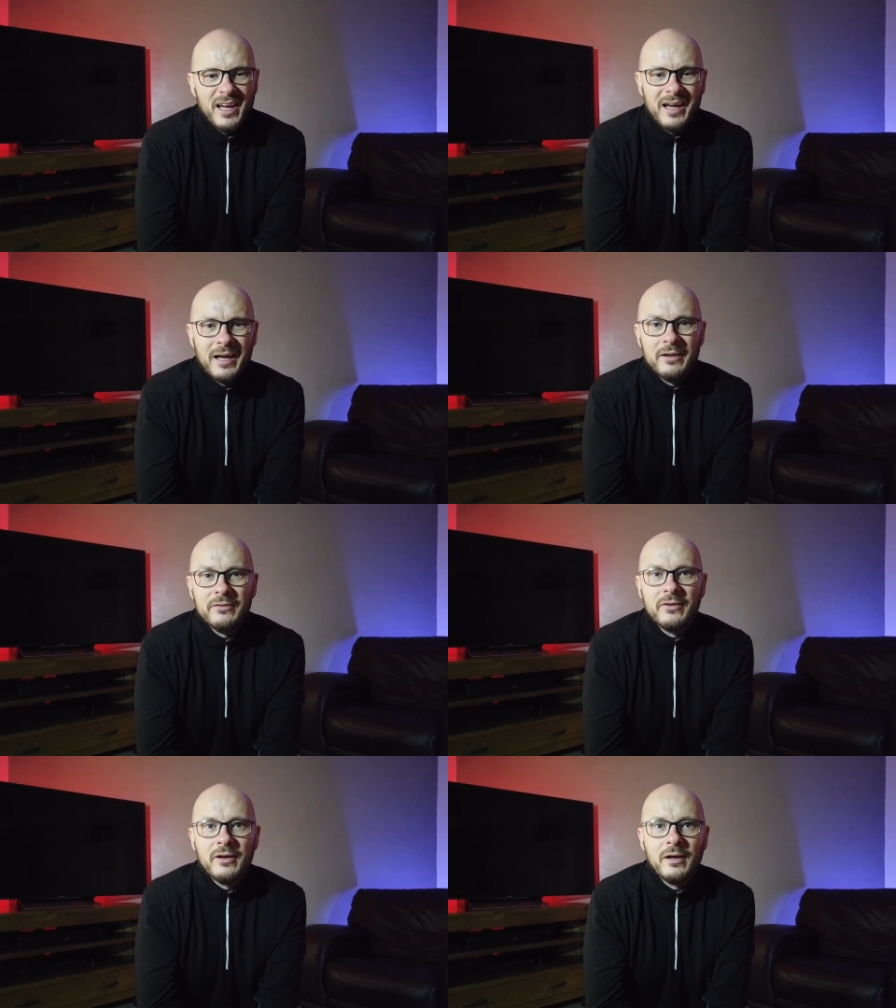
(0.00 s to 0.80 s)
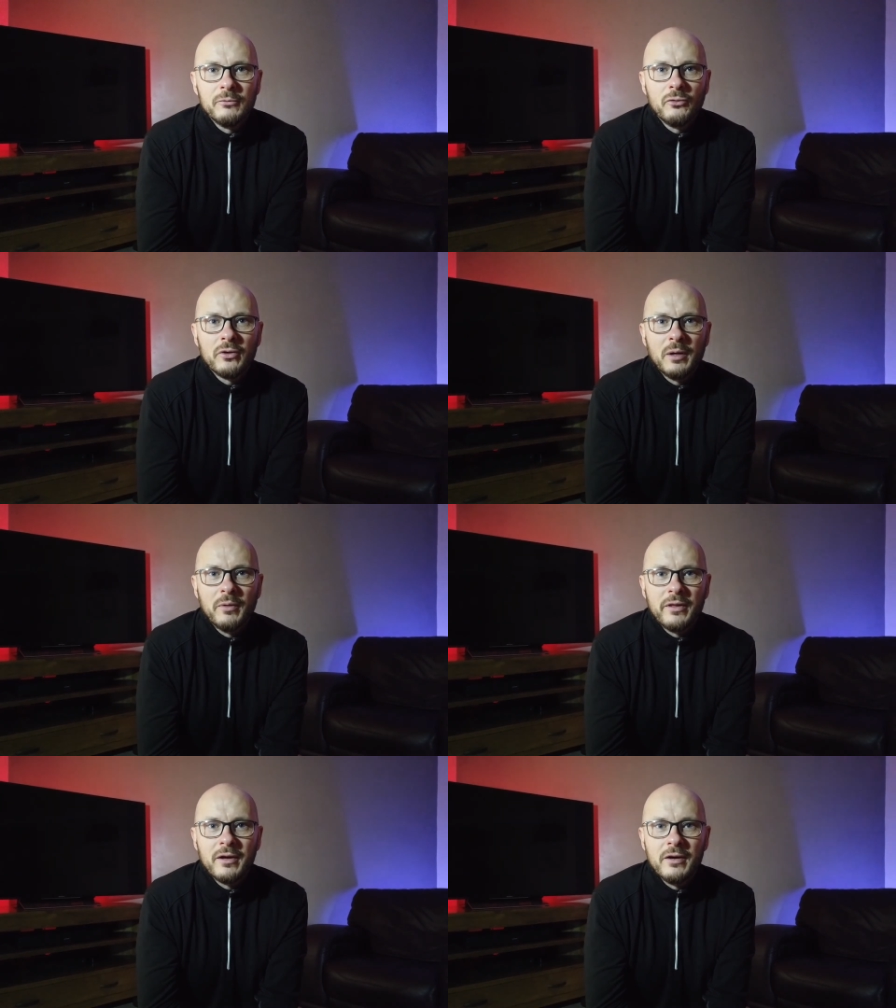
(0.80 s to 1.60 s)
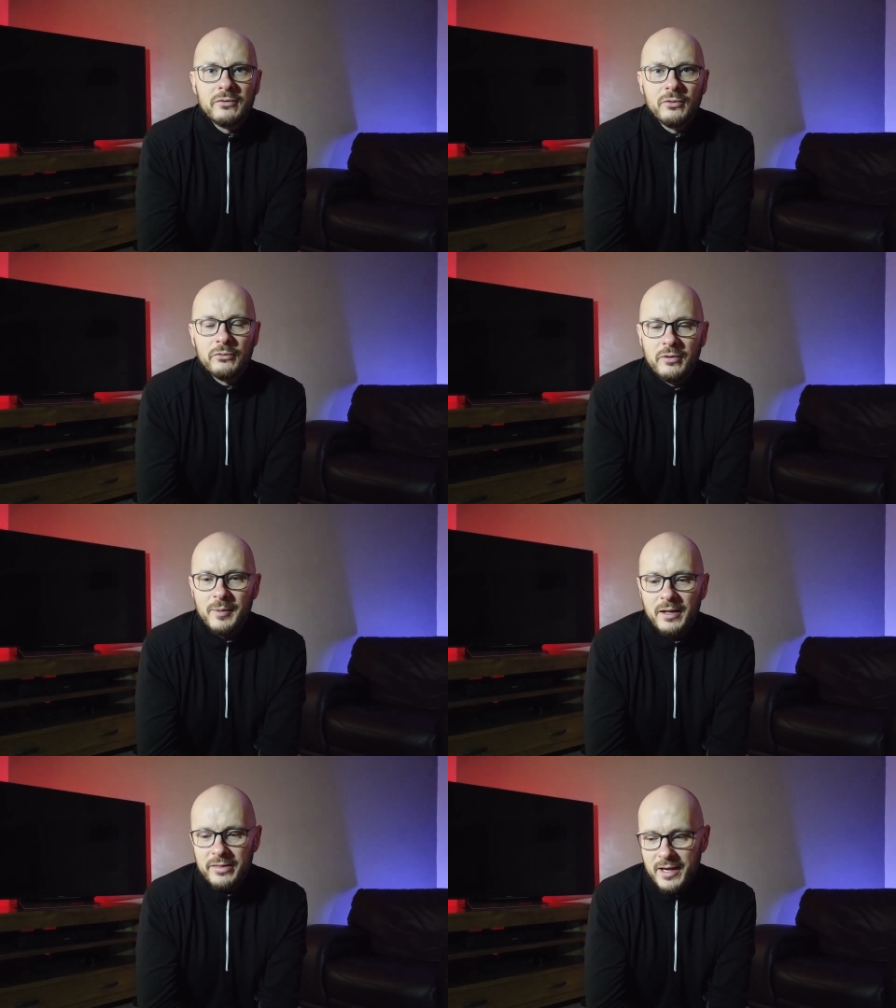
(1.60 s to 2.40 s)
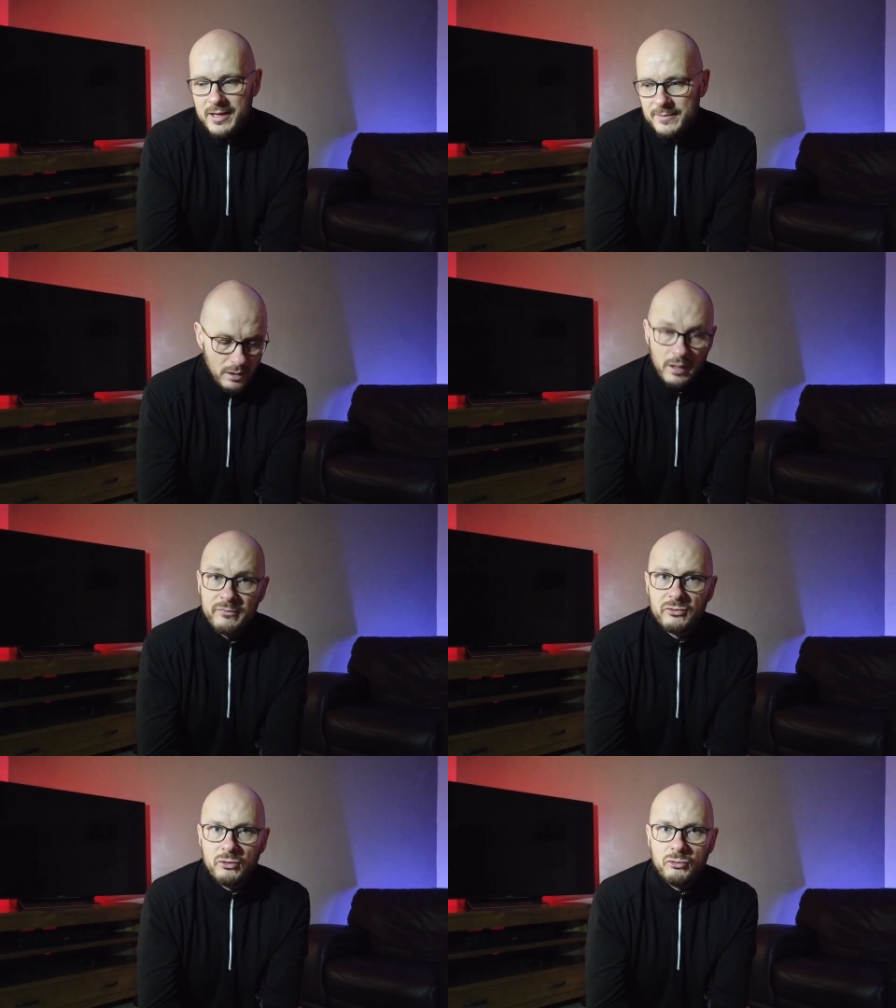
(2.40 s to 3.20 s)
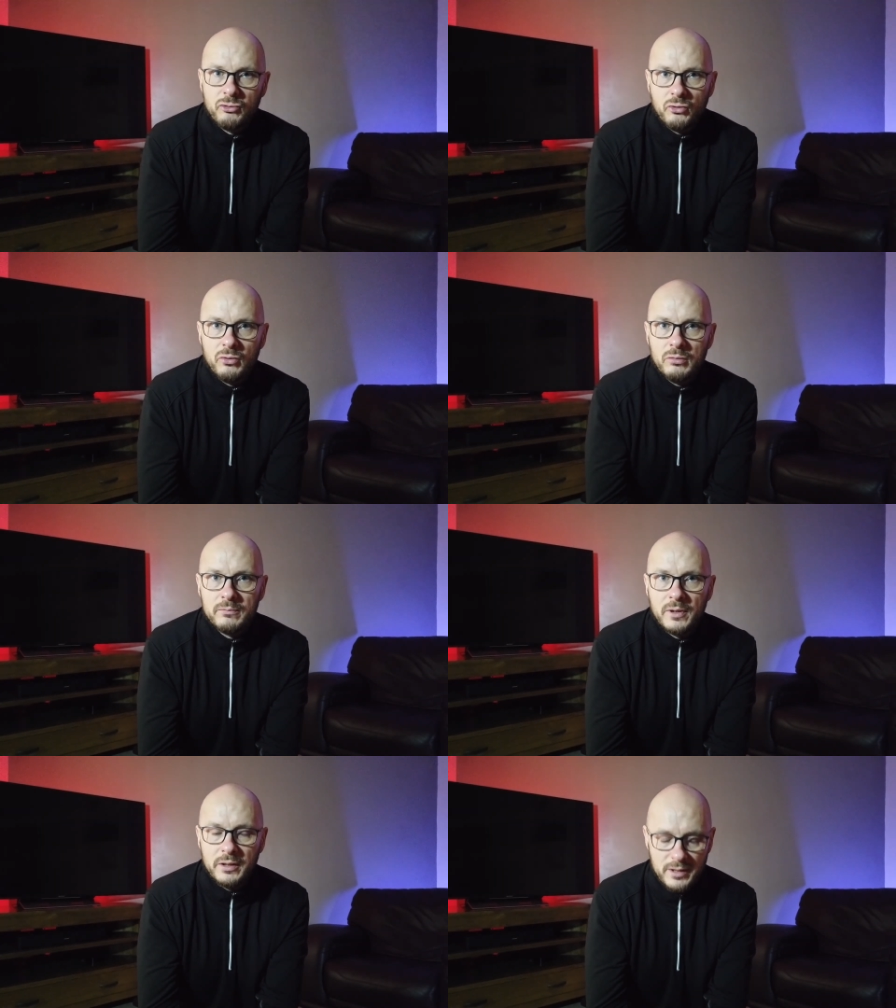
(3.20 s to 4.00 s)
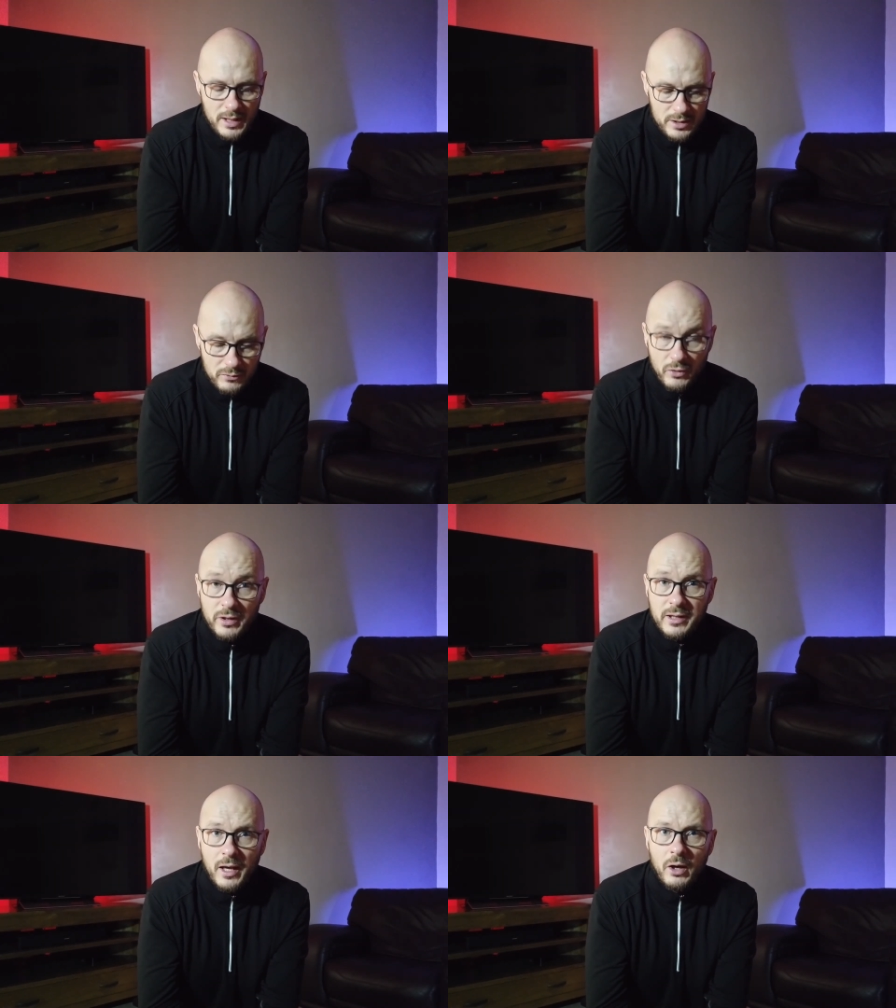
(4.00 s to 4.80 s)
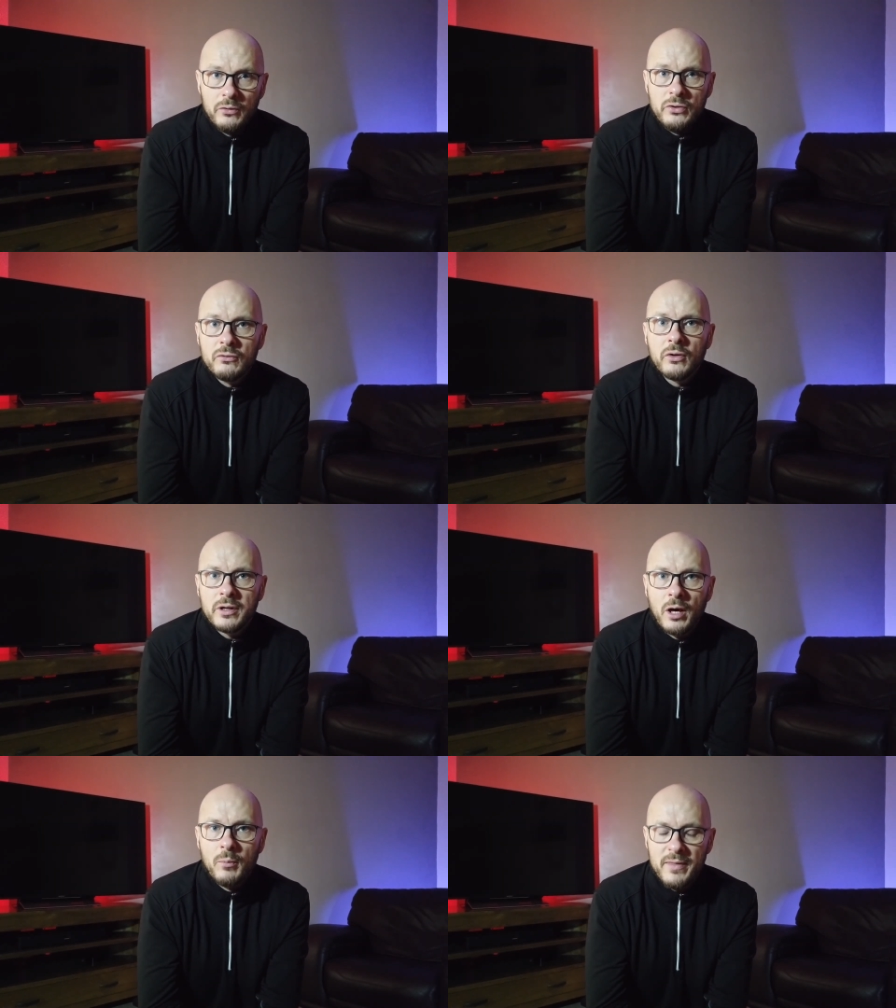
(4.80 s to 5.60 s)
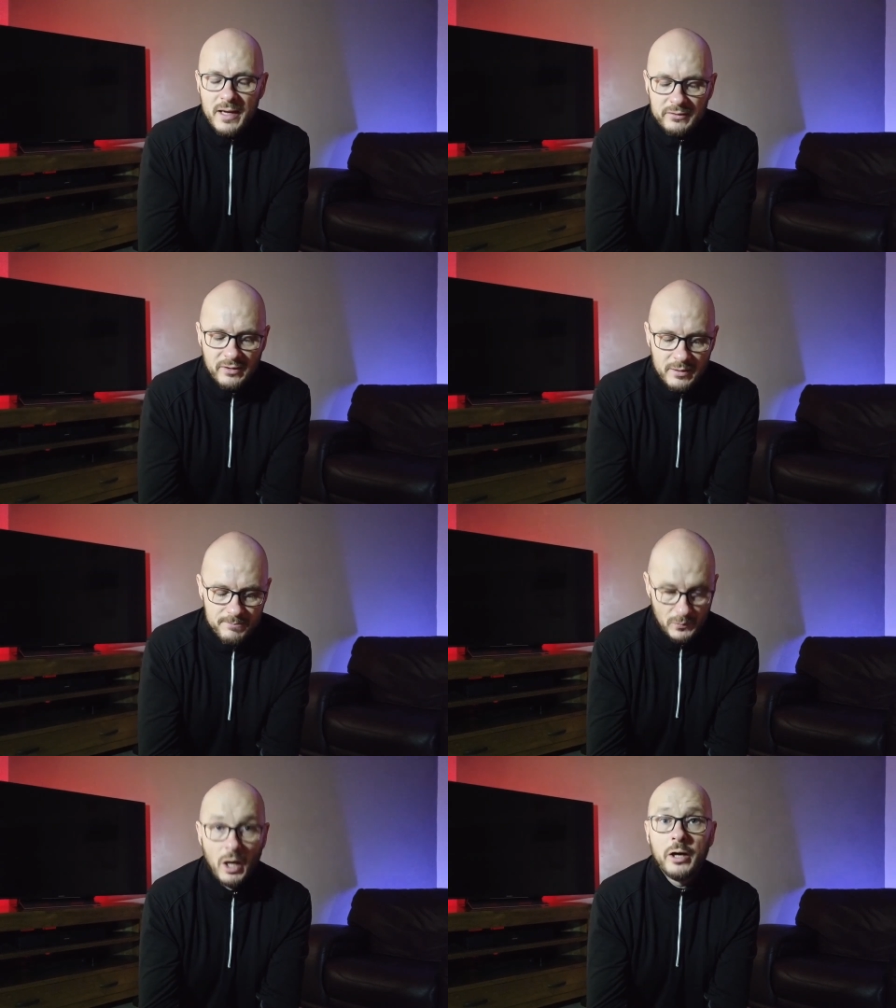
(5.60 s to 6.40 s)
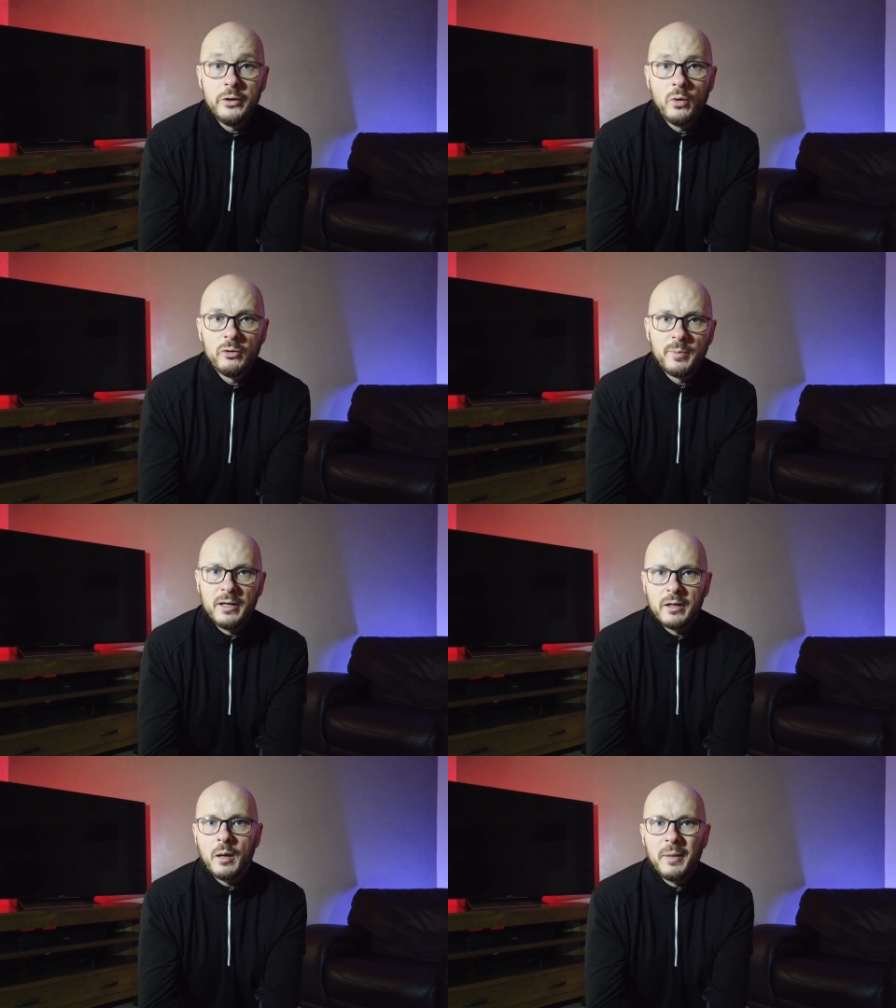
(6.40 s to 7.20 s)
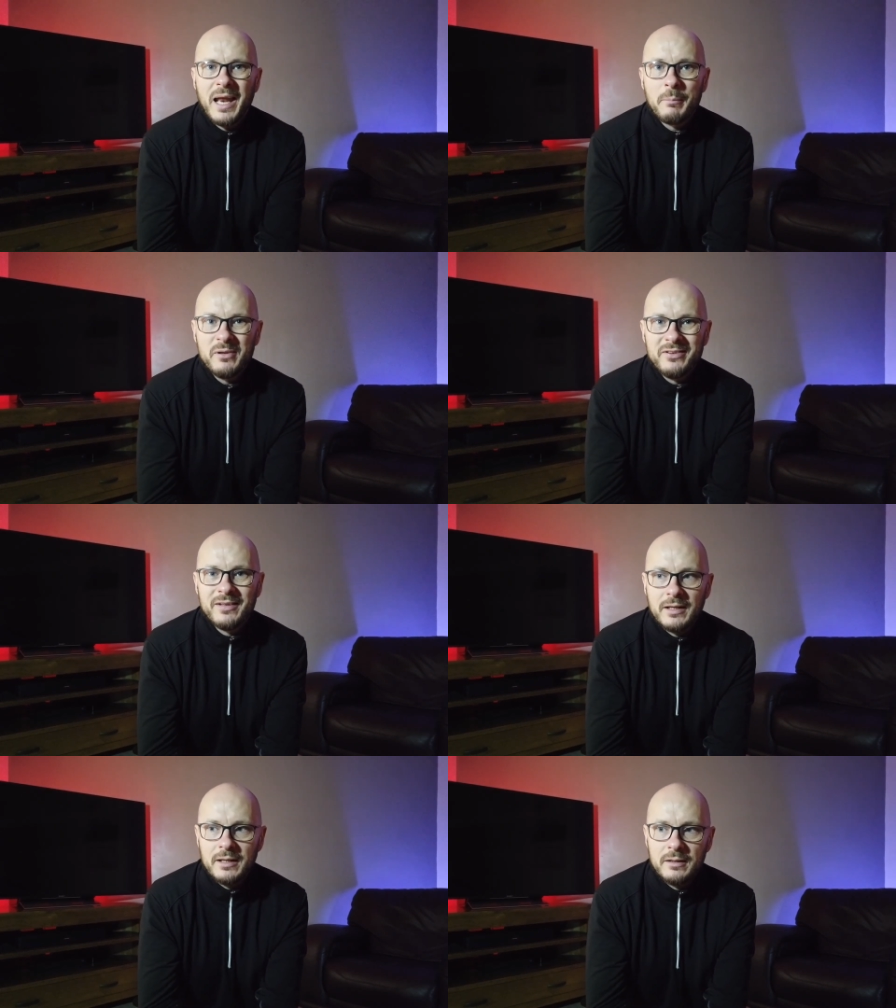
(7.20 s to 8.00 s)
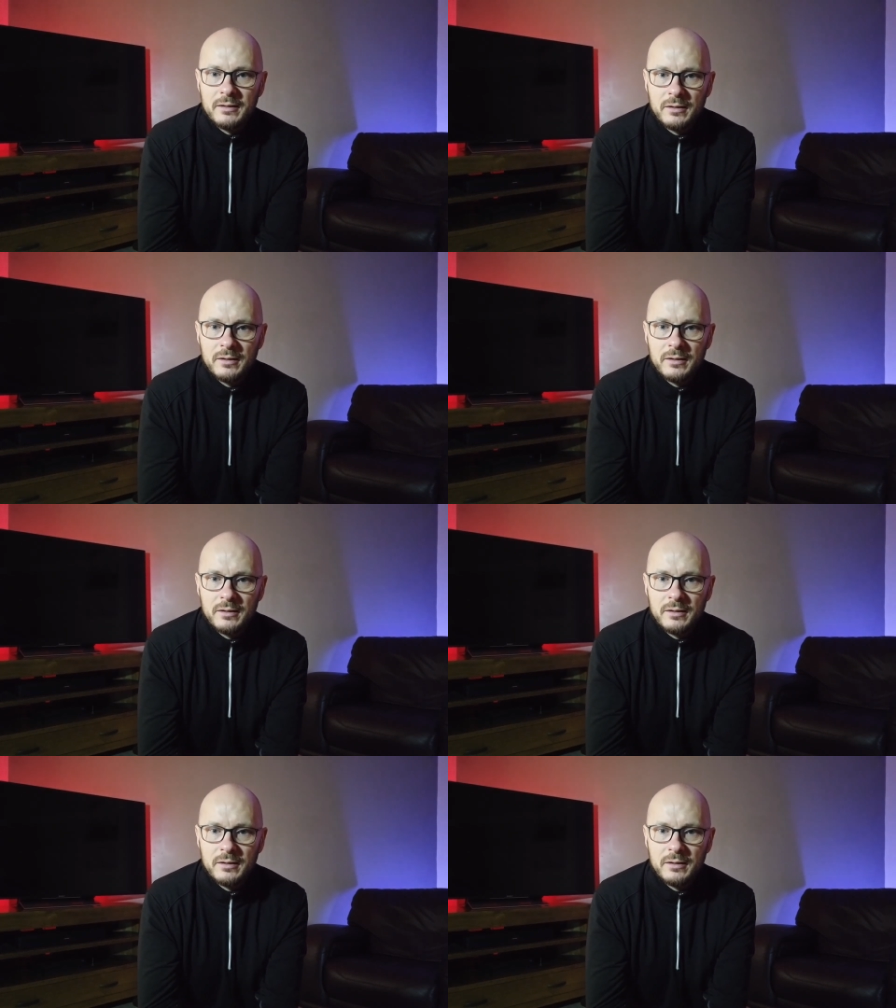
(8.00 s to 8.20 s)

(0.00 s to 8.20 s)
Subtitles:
and I'm sure I'll get one of the guys to talk to you about that. Life's too short. Okay, you've got to get on. You've got to get on without it. I knew I was going to become an amputee.